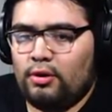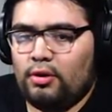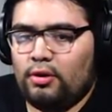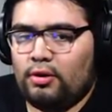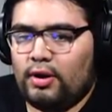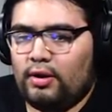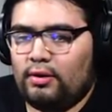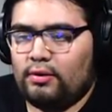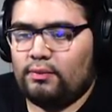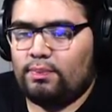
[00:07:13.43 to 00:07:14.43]
Alright.
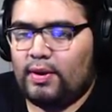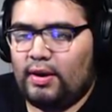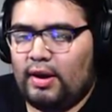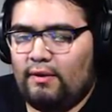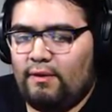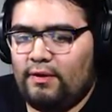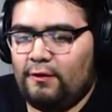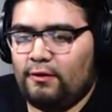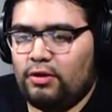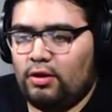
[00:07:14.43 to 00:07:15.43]
Pay every
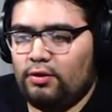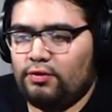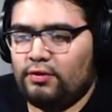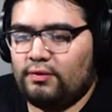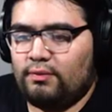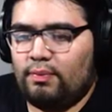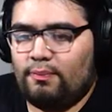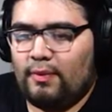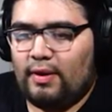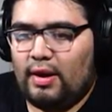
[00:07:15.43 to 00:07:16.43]
close,
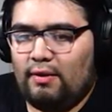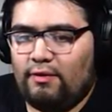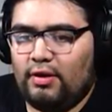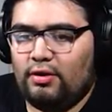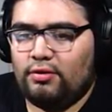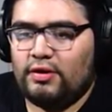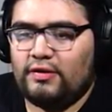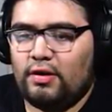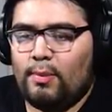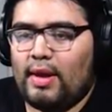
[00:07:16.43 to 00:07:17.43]
every little
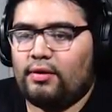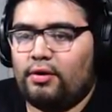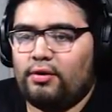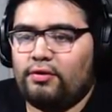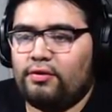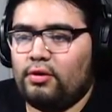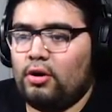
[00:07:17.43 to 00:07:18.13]
detail matters.